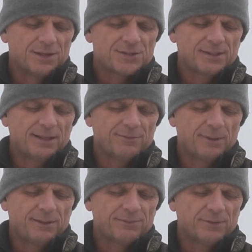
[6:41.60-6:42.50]
still have
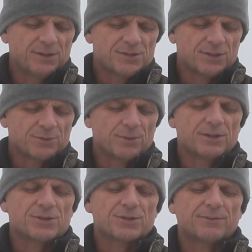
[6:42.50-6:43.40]
many friends in the
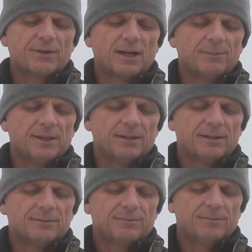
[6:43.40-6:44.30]
research environment,
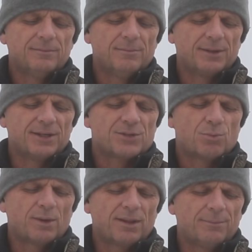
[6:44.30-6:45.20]
but it
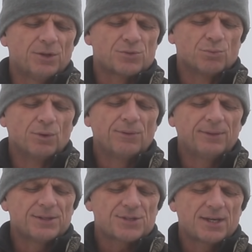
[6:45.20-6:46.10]
is one of the most
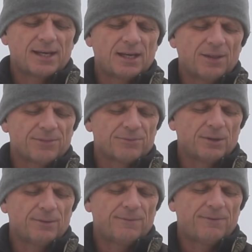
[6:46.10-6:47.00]
ruthless,
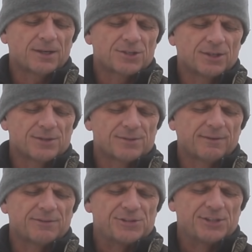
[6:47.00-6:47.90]
cutthroat shows I've
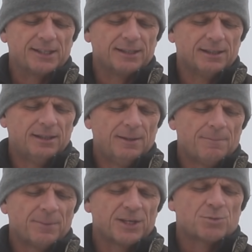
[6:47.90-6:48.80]
ever seen,
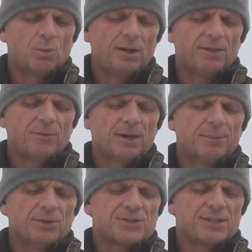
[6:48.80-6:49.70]
as well the one of
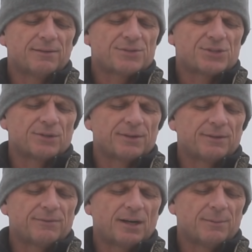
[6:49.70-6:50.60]
the most self-serving
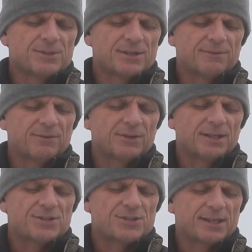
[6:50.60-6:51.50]
environments I've ever
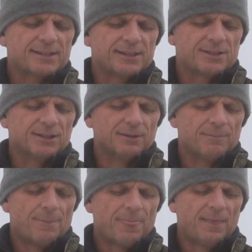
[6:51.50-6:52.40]
got sucked into.
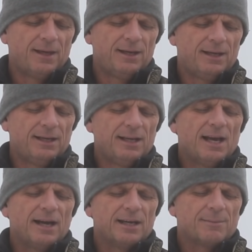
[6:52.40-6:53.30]

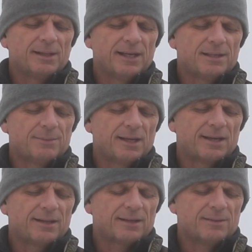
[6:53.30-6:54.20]
I am glad to be
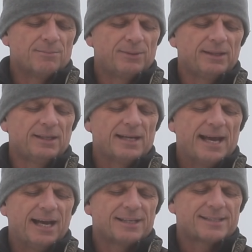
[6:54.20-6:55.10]
out of that complete
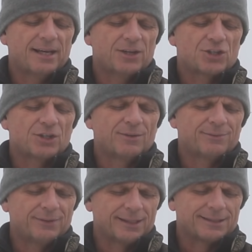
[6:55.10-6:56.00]
asshat show
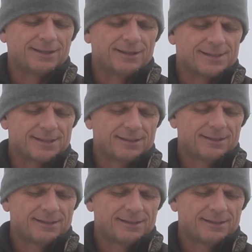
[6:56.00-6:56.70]
of f***tards.